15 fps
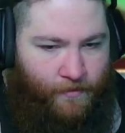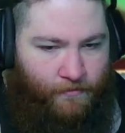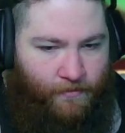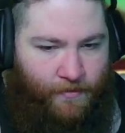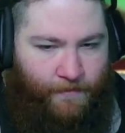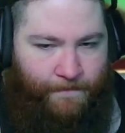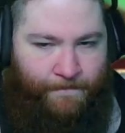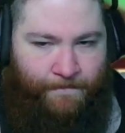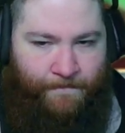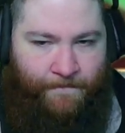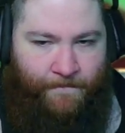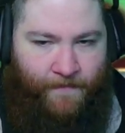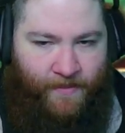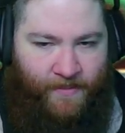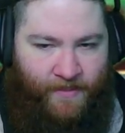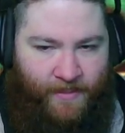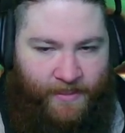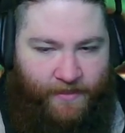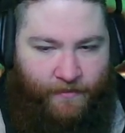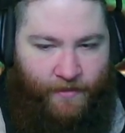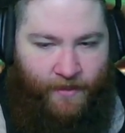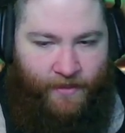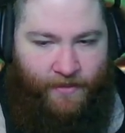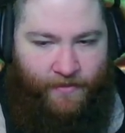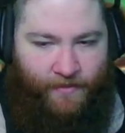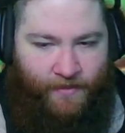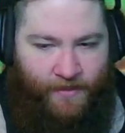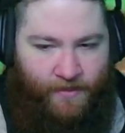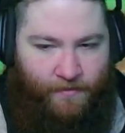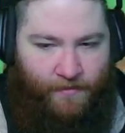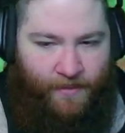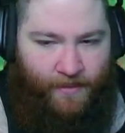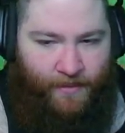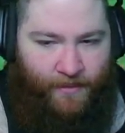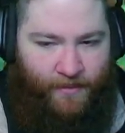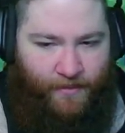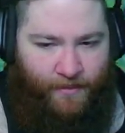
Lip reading: Oh. It's not the rock, so it doesn't matter.